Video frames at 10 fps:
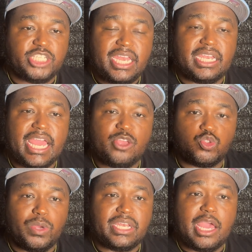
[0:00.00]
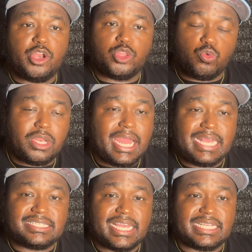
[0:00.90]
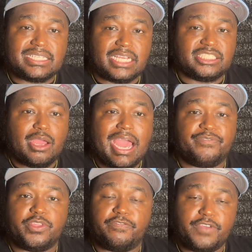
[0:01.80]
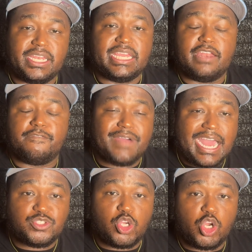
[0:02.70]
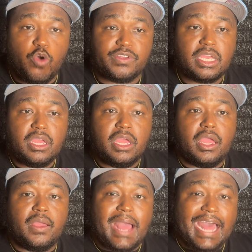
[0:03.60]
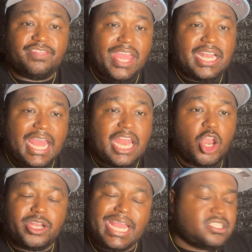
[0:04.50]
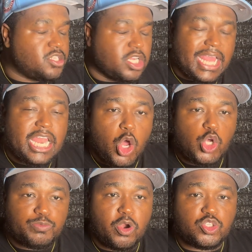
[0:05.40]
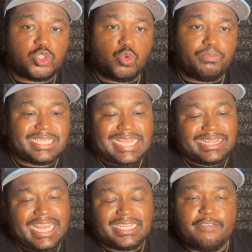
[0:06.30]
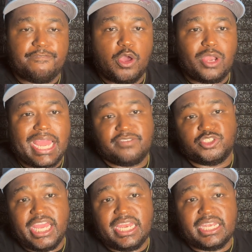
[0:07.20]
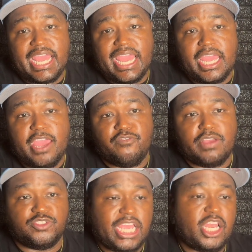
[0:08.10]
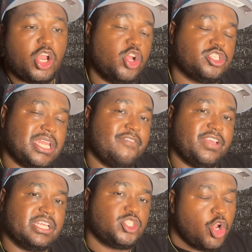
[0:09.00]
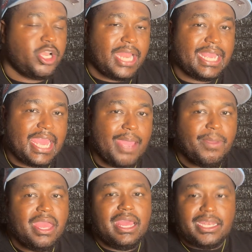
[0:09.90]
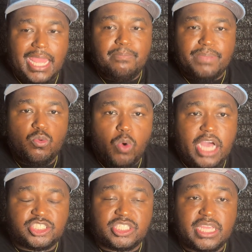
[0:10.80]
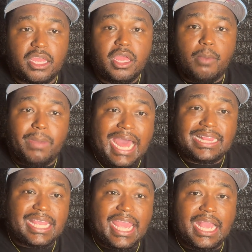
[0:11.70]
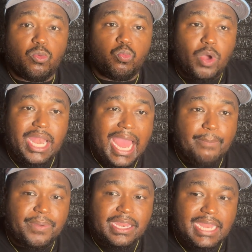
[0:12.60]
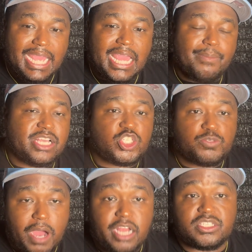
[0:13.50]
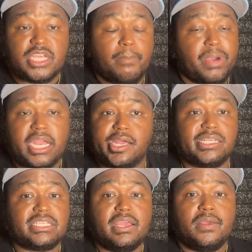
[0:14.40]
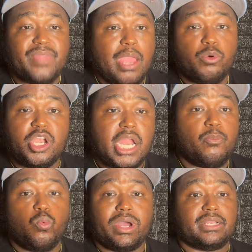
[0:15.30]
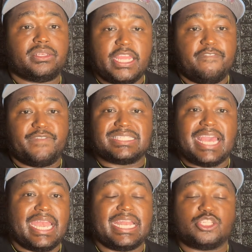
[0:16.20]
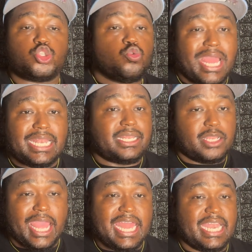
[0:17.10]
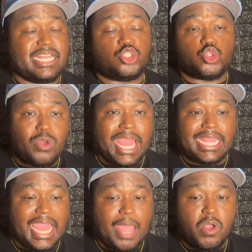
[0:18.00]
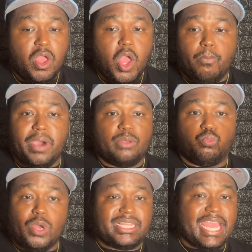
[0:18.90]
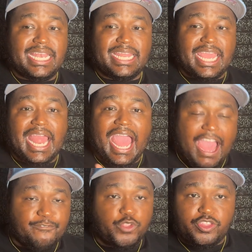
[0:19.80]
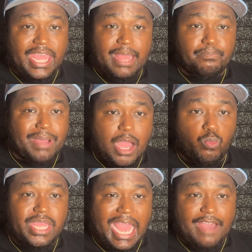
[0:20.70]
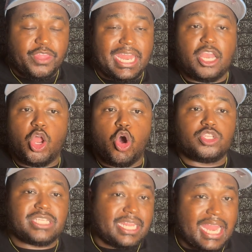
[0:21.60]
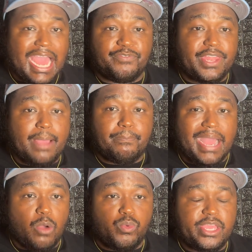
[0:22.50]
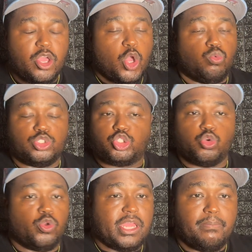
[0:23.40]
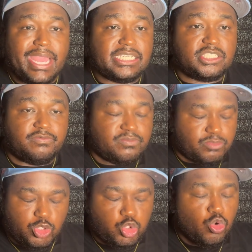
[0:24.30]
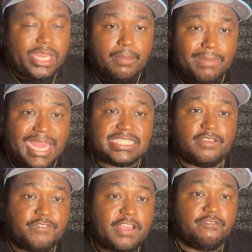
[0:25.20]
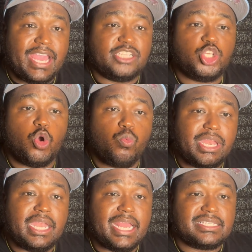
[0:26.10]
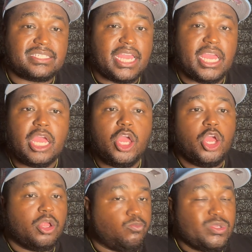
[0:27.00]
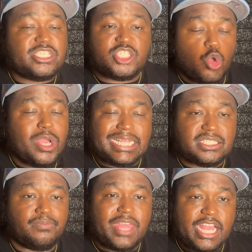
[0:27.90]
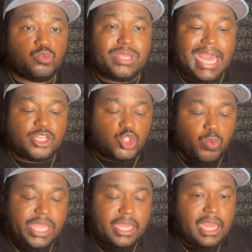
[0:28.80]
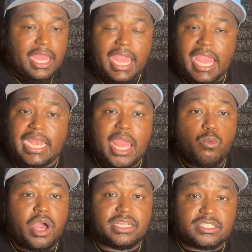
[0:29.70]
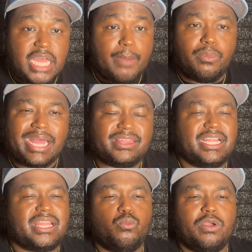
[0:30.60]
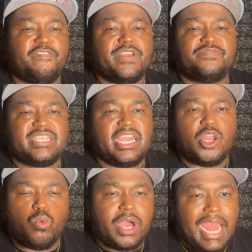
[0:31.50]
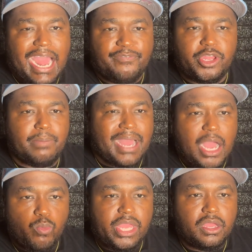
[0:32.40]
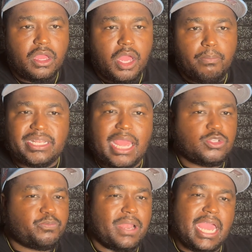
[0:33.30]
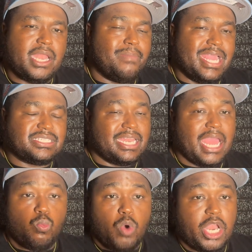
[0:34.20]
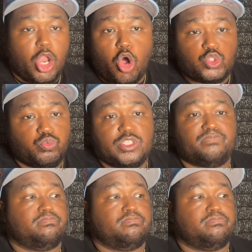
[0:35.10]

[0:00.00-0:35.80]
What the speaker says: Daniels went down and threw the last second touchdown after Philly getting 5 turnovers, I think that they took that loss personal, because I think they felt like if Jalen Hurts never gets hurt in that game, they beat Washington. But I think what happened in that game, it sparked something, because they were the number 1 defense headed into that game. But what they did after that bye week, after that loss, and then after that bye week was truly amazing. Truly amazing. Vic Fangio went in there and said, we still got some things we got to tweak, and they were unstoppable. I think they went 15-1 after the bye week, but they was playing amazing. And that one loss was